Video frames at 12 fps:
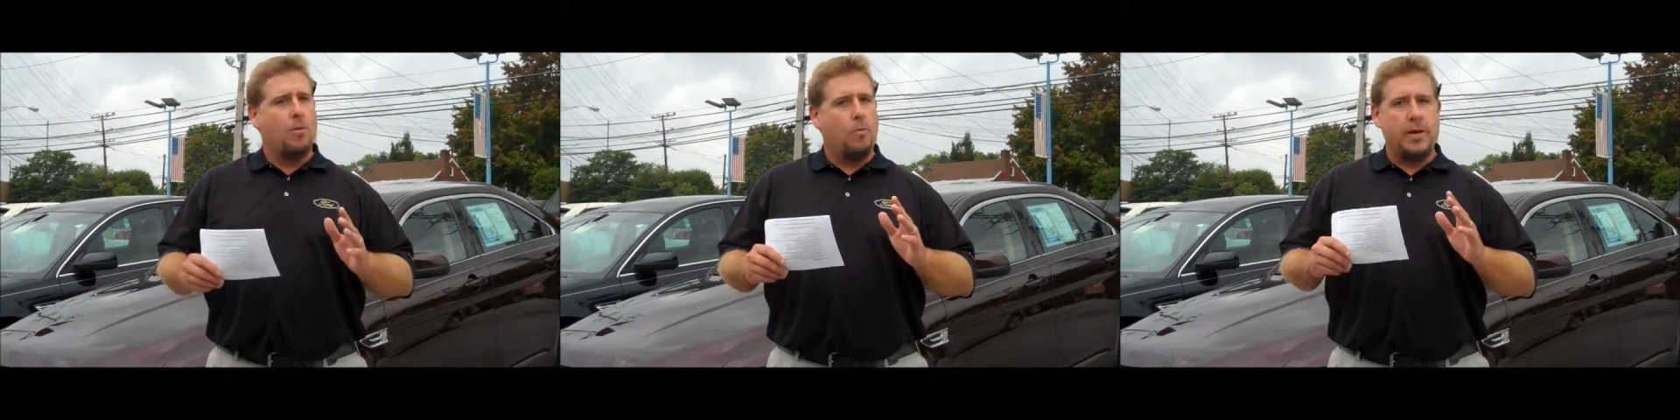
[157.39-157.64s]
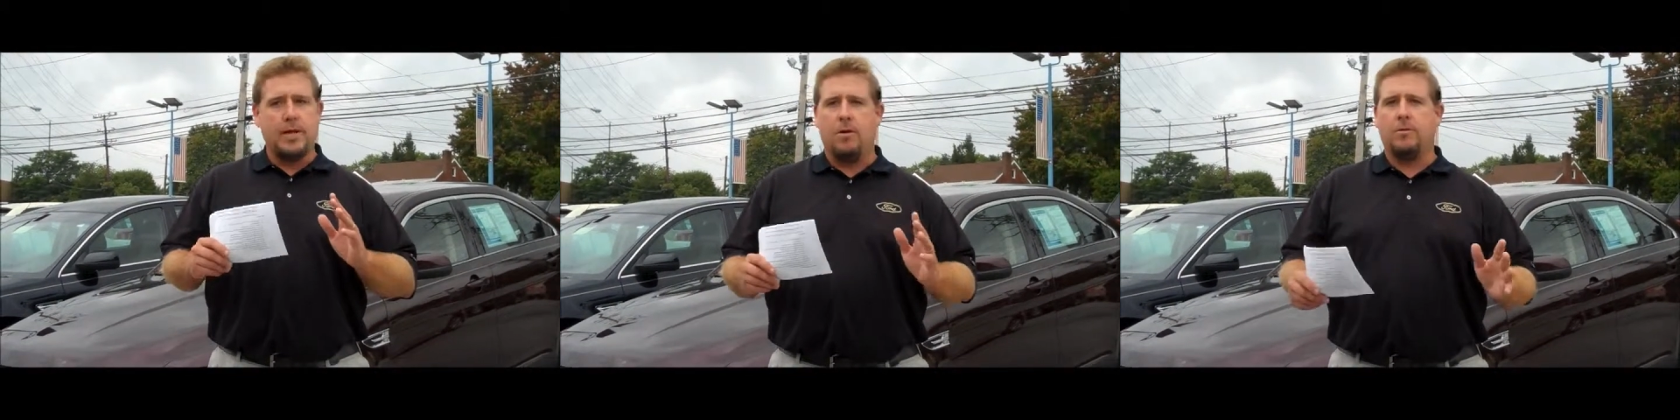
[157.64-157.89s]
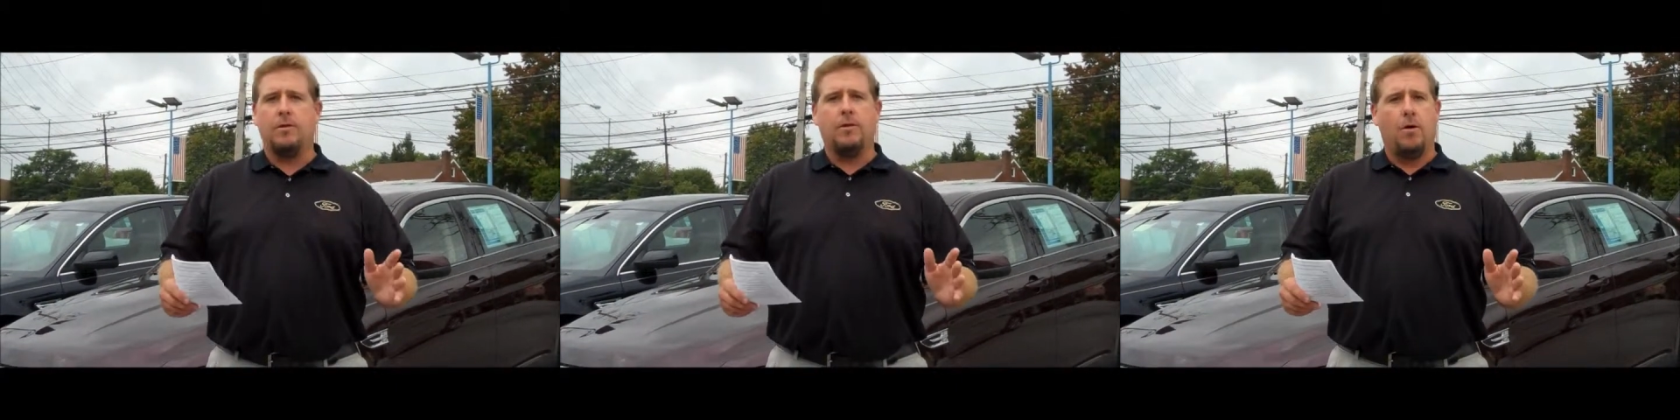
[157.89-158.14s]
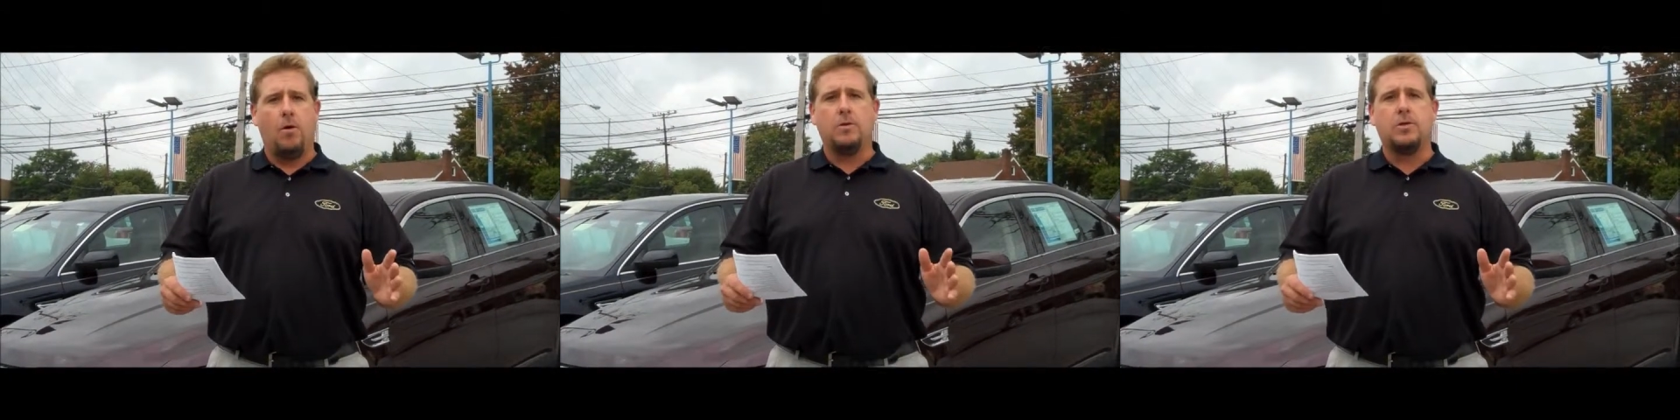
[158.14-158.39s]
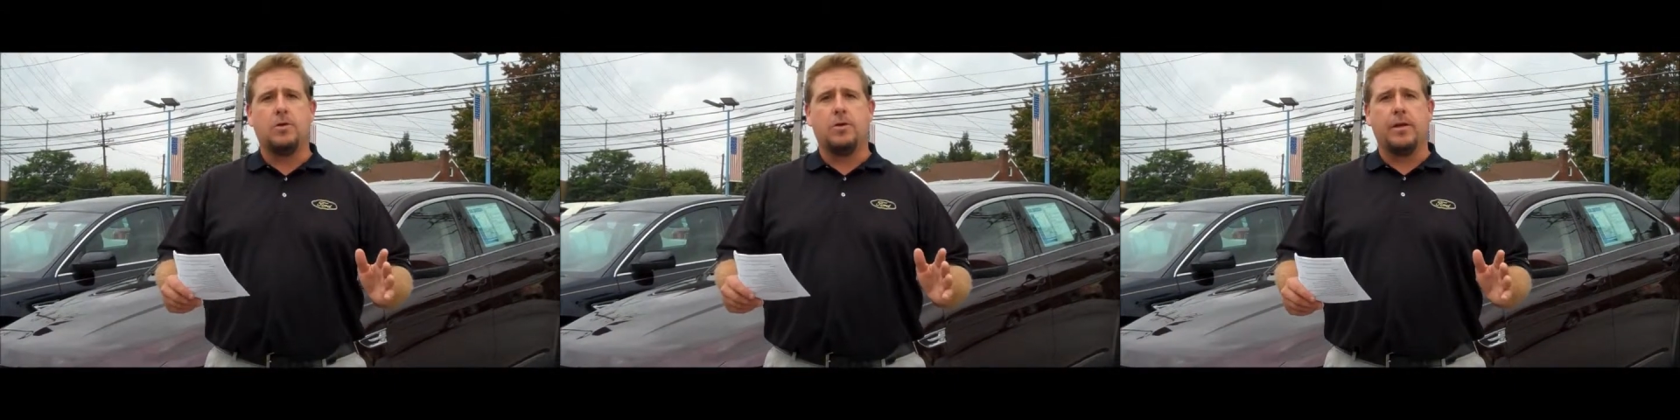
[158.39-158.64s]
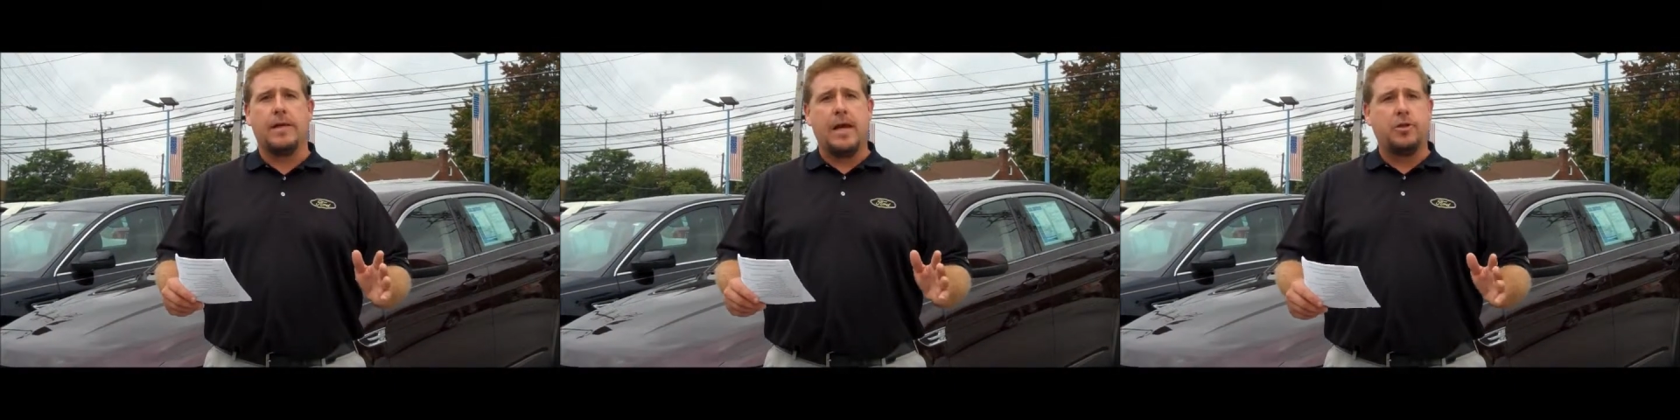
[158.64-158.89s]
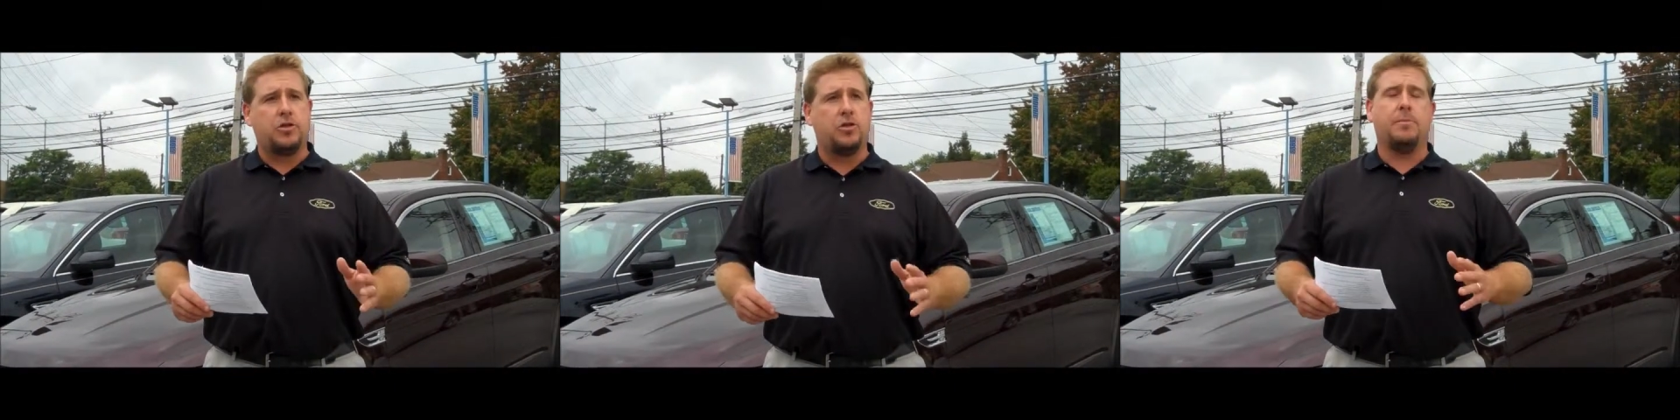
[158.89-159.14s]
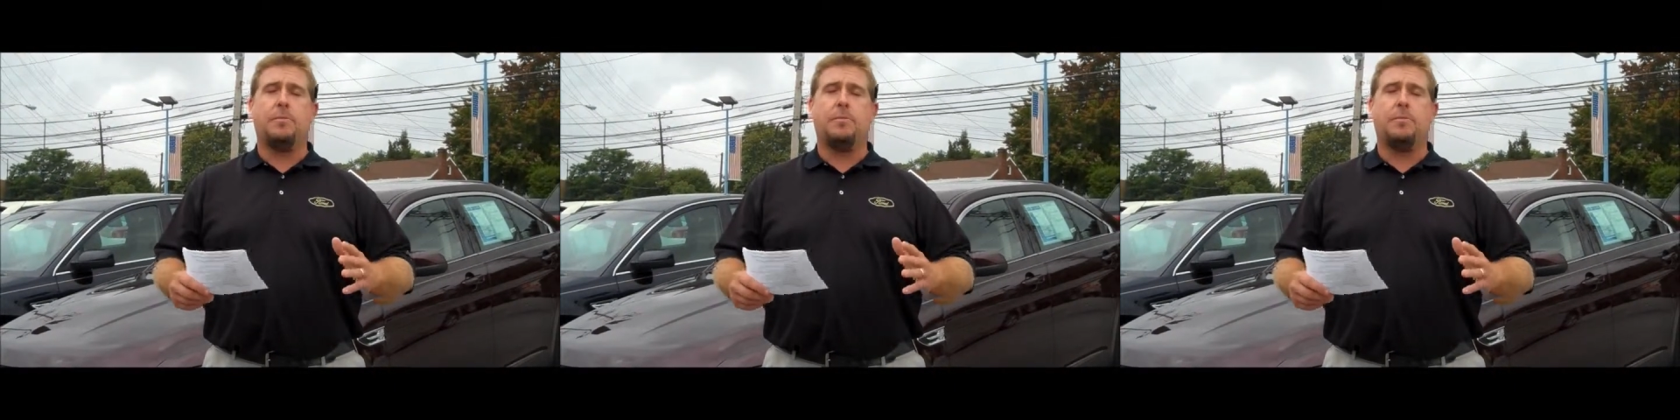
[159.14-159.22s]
We don't hold dirt against you,